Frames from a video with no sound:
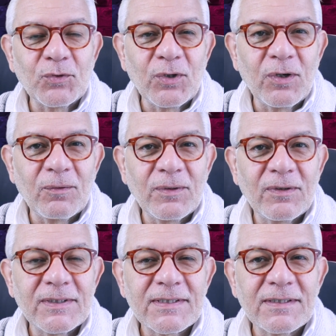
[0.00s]
to know.
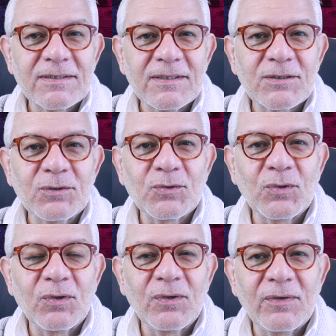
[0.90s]
It's good to
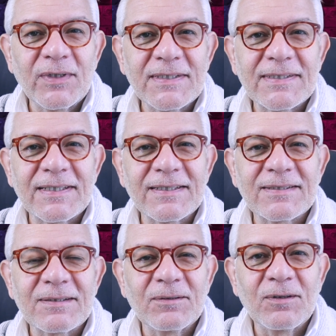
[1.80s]
know, these
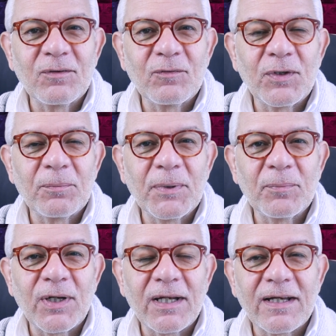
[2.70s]
things. Whether
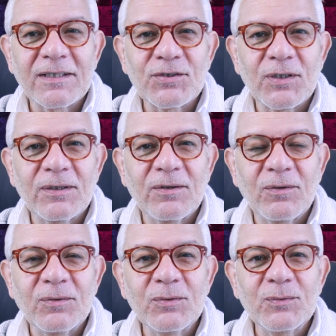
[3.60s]
people are actually,
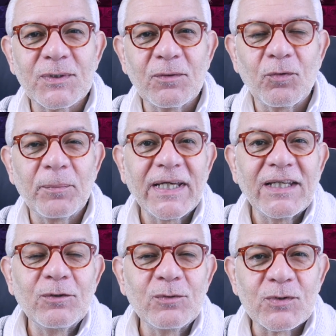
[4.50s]
using or
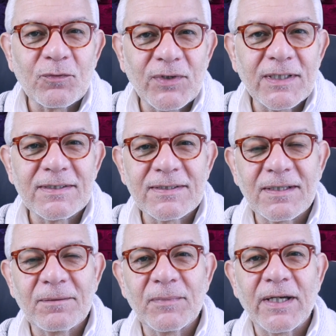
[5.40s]
making use of these
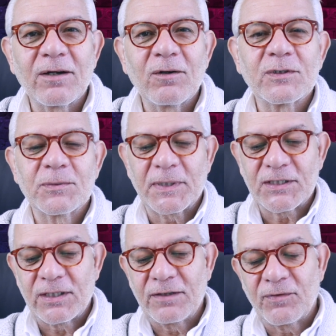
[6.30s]
air
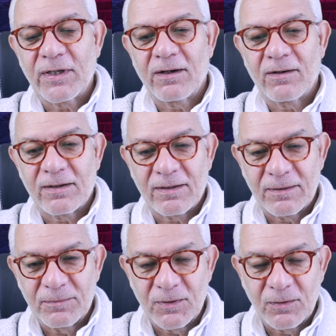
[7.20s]
especially if they are,
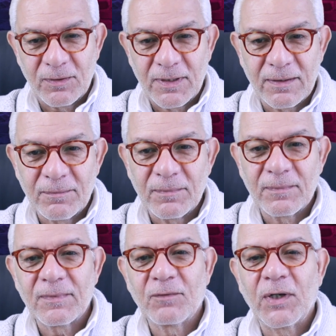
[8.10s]

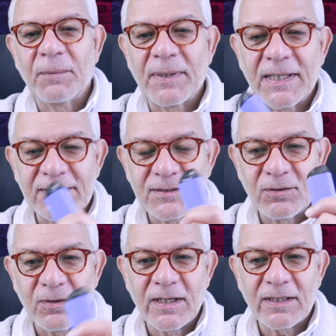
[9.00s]
well placed.
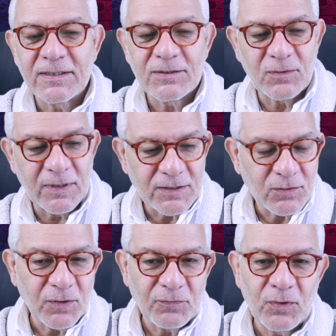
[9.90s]
Like this one. There's
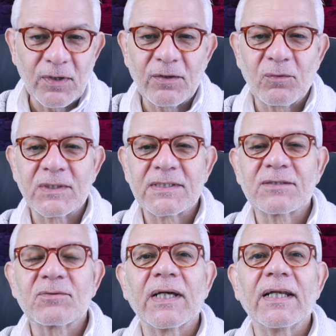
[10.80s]
quite a few other ones
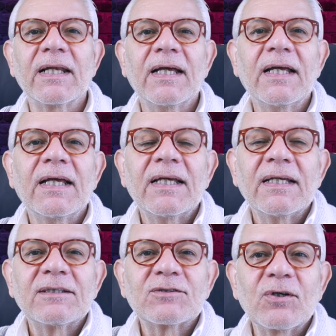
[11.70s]
as well.
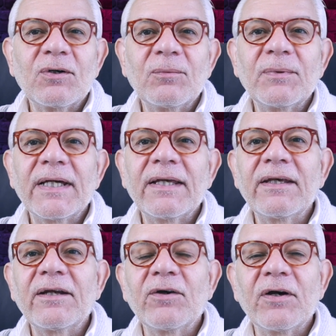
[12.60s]
So yeah,
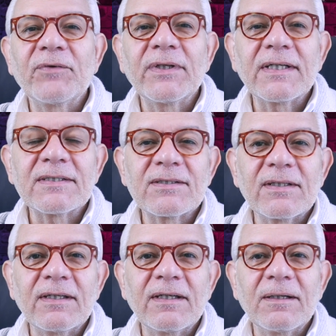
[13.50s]
there you have it. That's
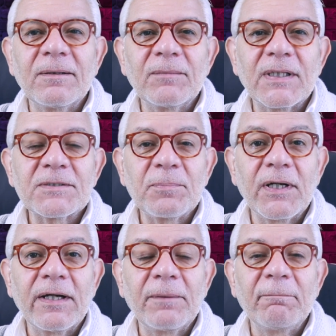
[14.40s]
the
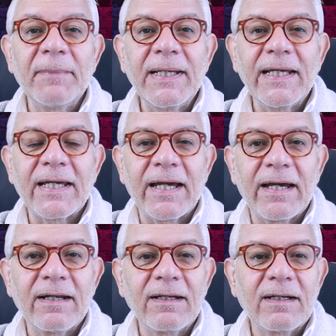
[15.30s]
Aspire
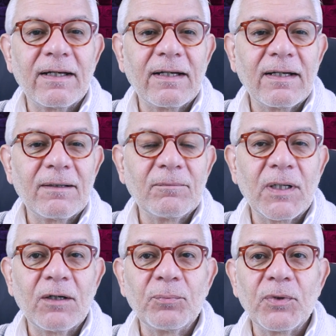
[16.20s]
Minican.
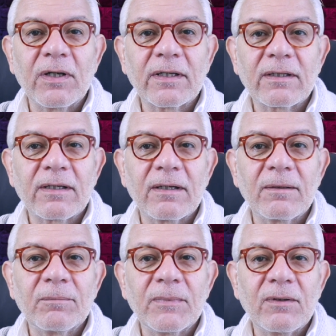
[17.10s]
I hope you like
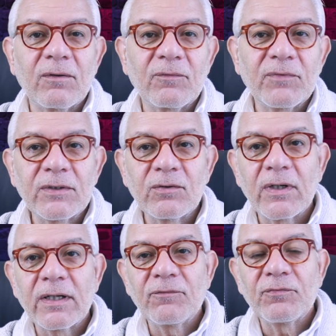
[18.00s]
the video,
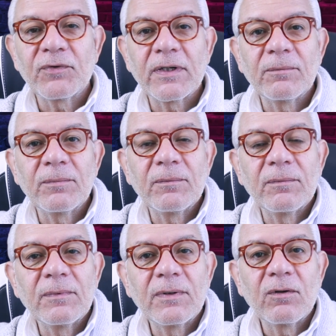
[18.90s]
and if
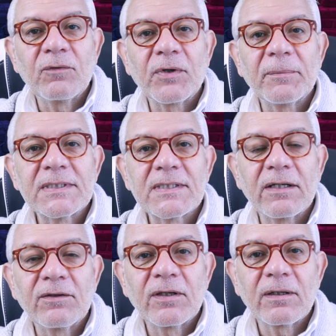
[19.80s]
if I missed
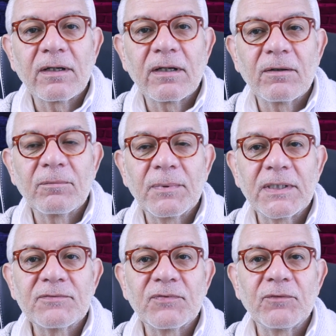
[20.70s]
anything,
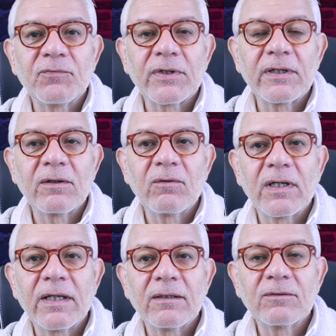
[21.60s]
please feel free
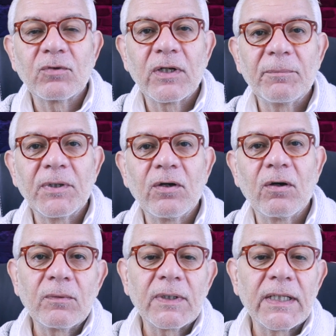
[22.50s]
to let me
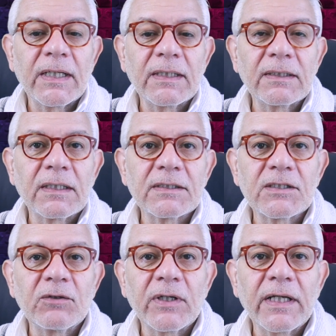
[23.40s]
know. And I'll
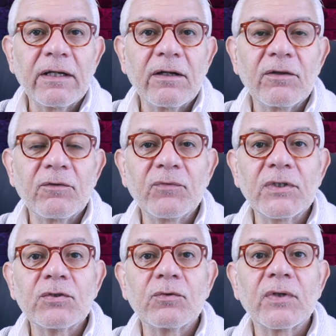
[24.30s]
see you again in another
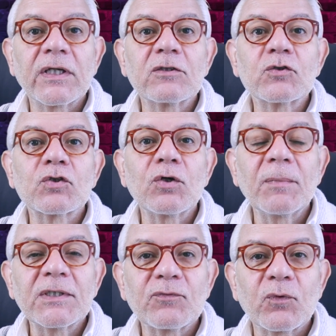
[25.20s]
video. Thank you so
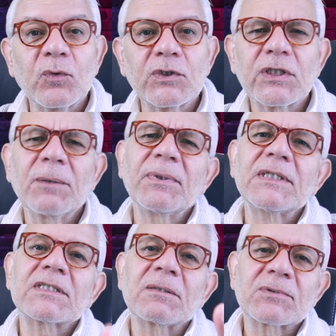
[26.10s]
much for watching.
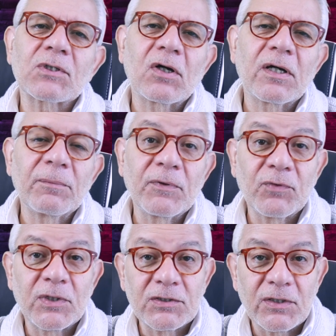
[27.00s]
Please subscribe if
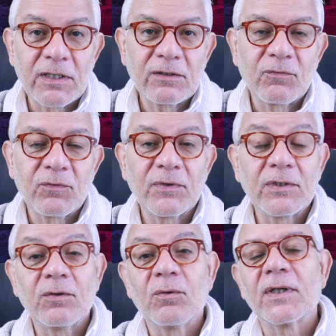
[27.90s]
you reach the end of the
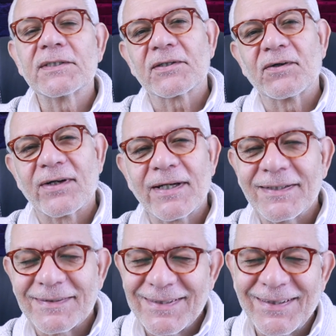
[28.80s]
video. That's
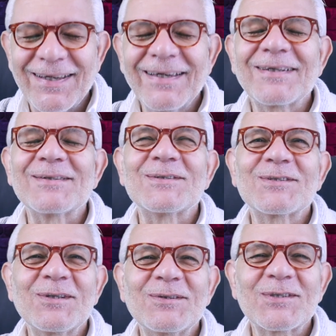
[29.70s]
great. Thank you
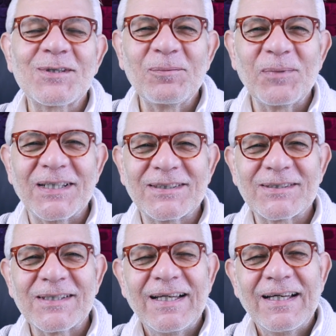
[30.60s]
so
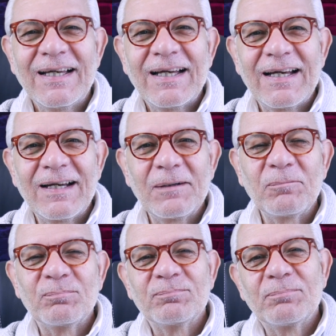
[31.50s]
much.
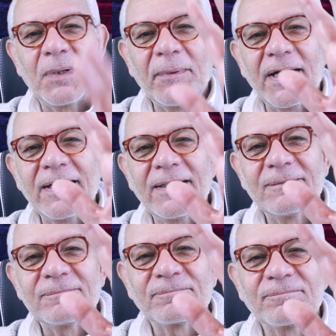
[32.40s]
Bye bye.